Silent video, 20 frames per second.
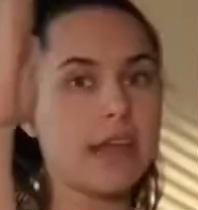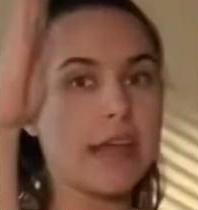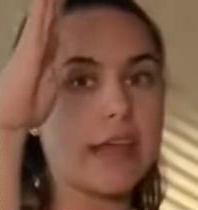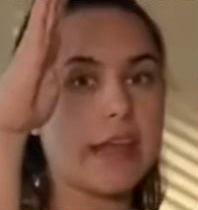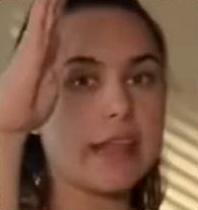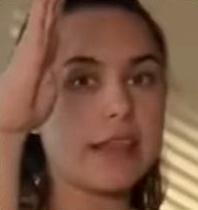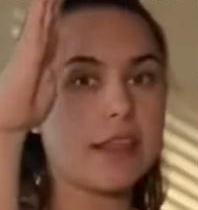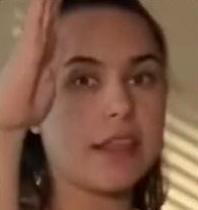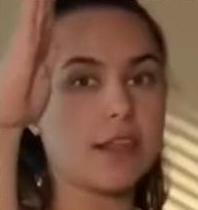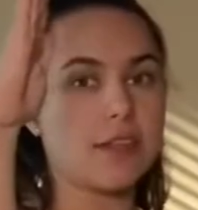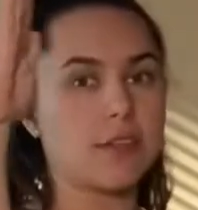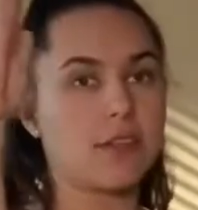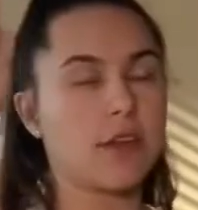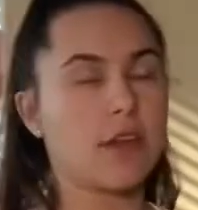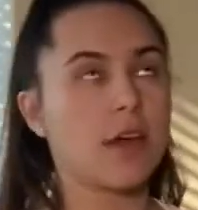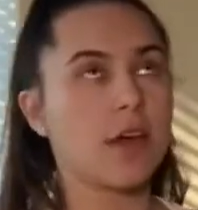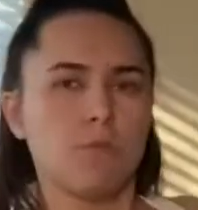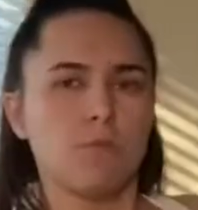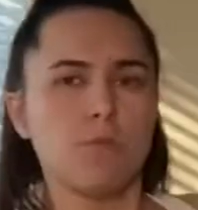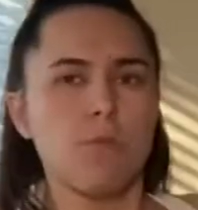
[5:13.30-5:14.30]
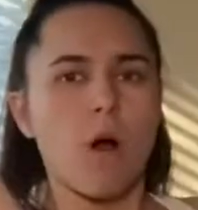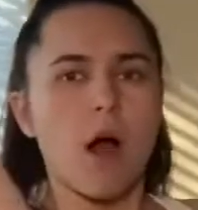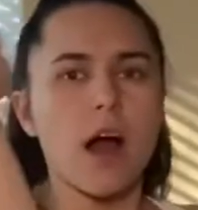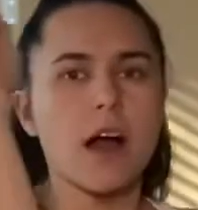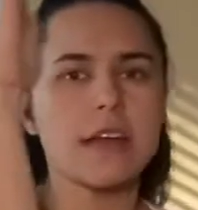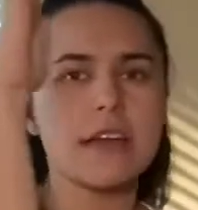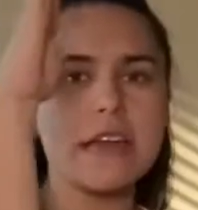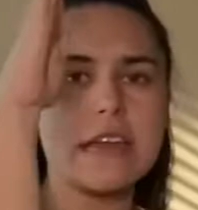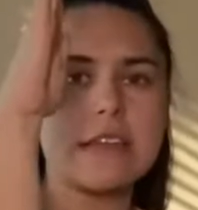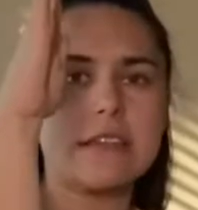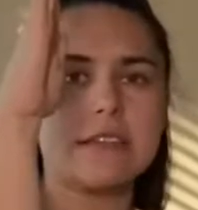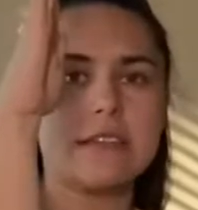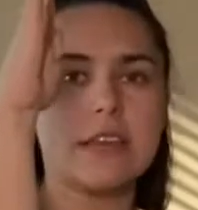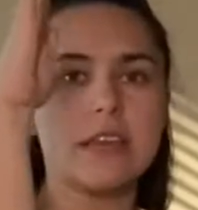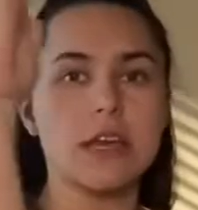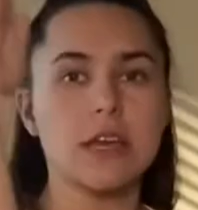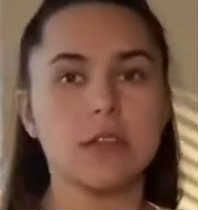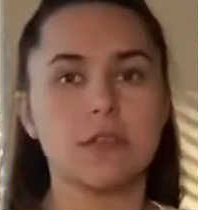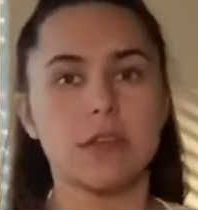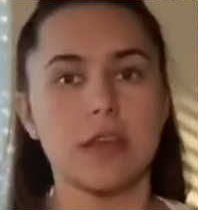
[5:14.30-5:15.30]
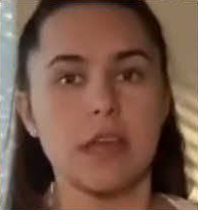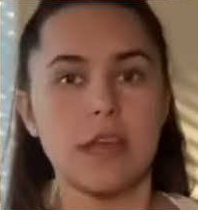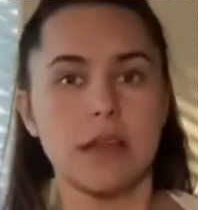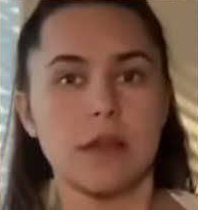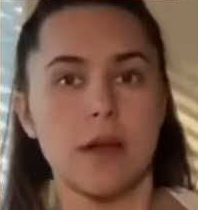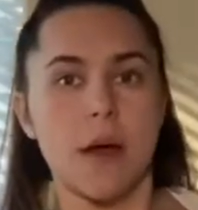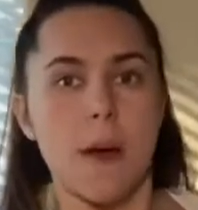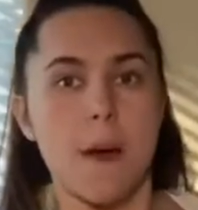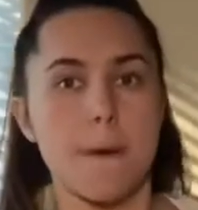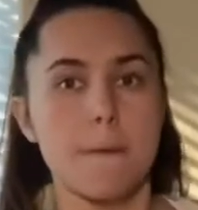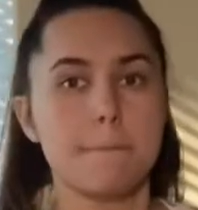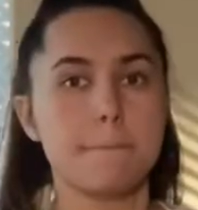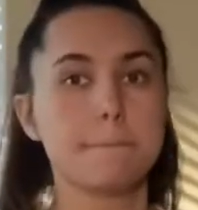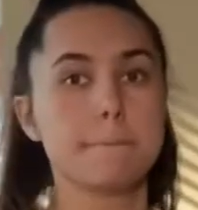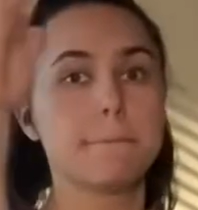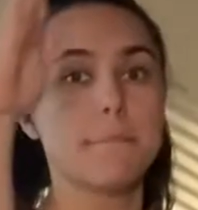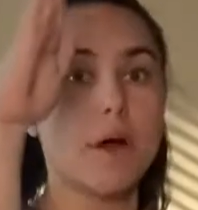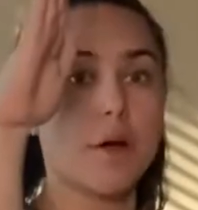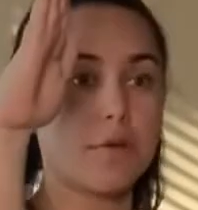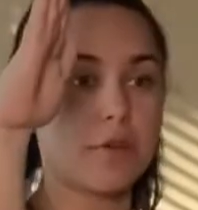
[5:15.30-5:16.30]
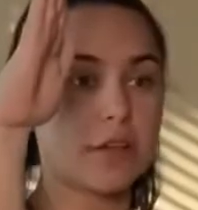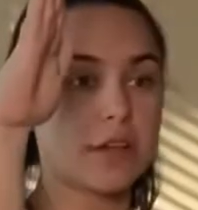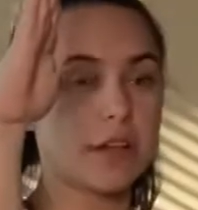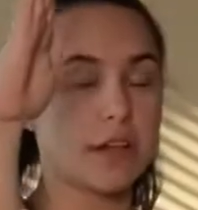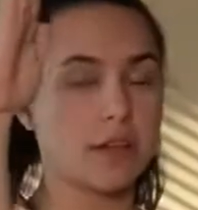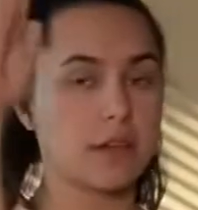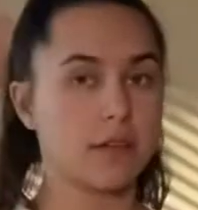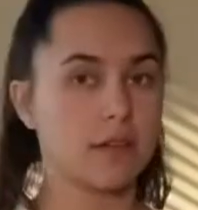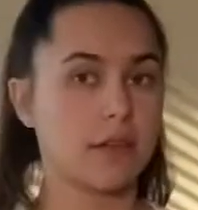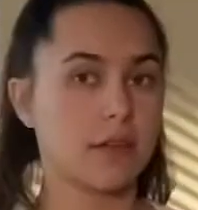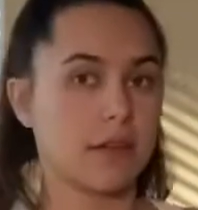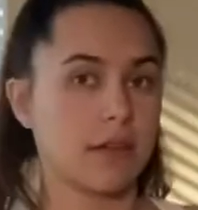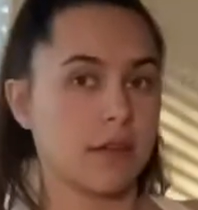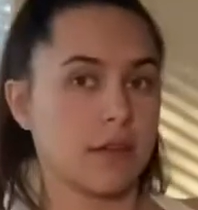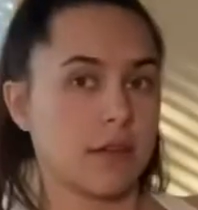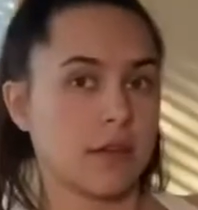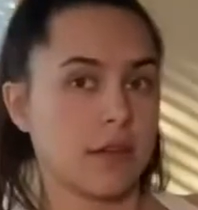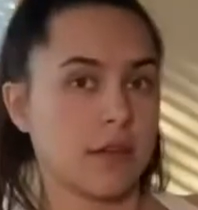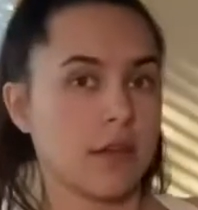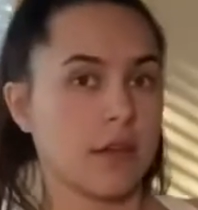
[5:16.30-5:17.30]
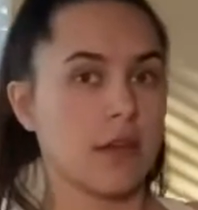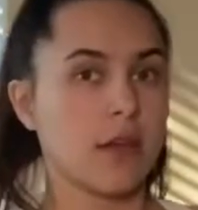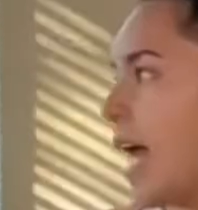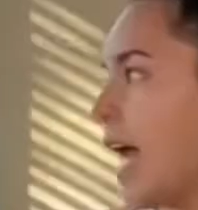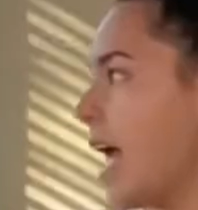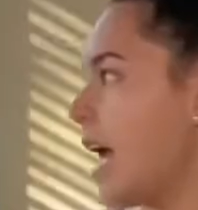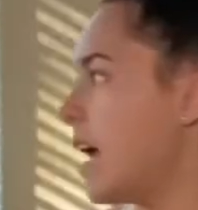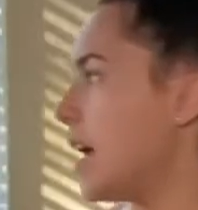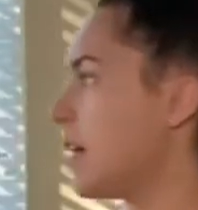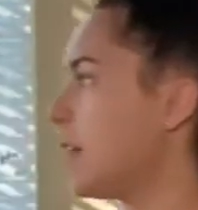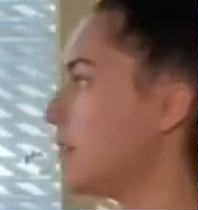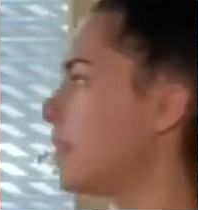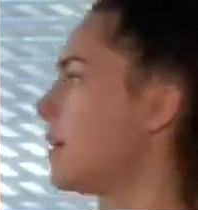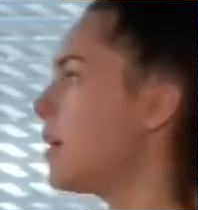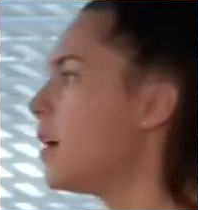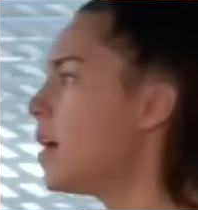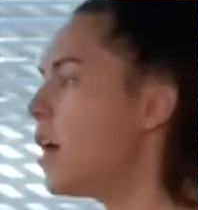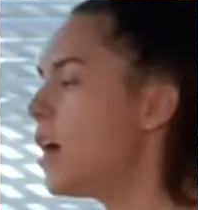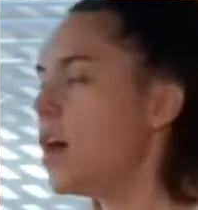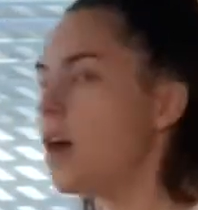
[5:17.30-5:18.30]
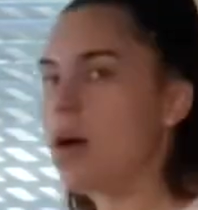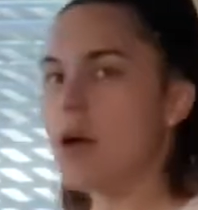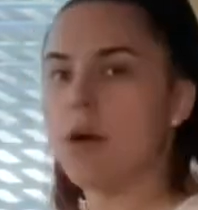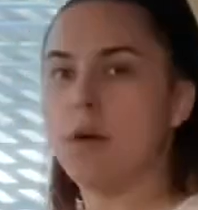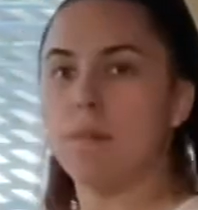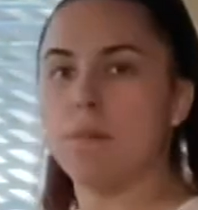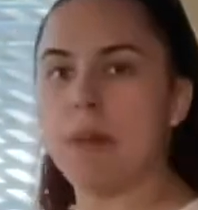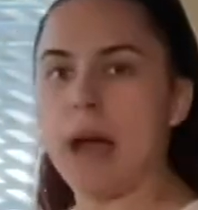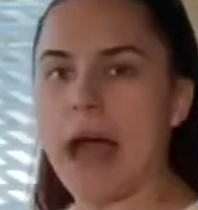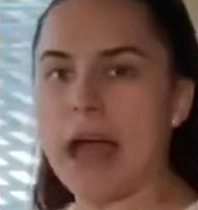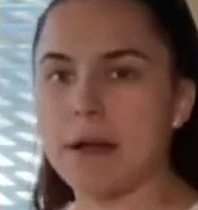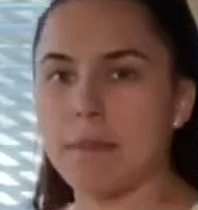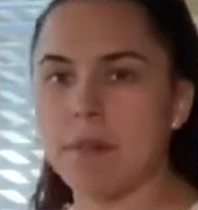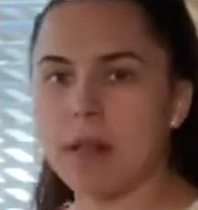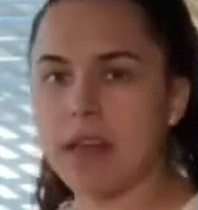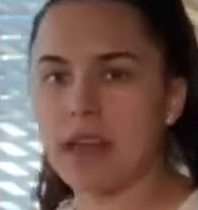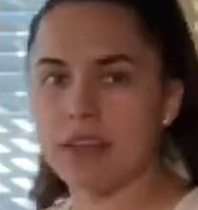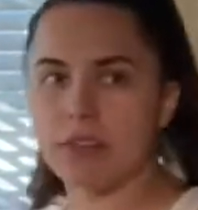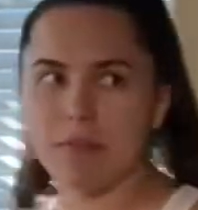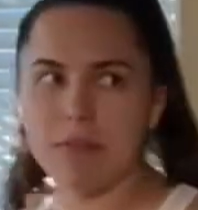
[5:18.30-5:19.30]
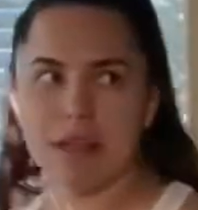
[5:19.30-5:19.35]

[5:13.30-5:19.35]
in this rocking, tilting motion. And back placement,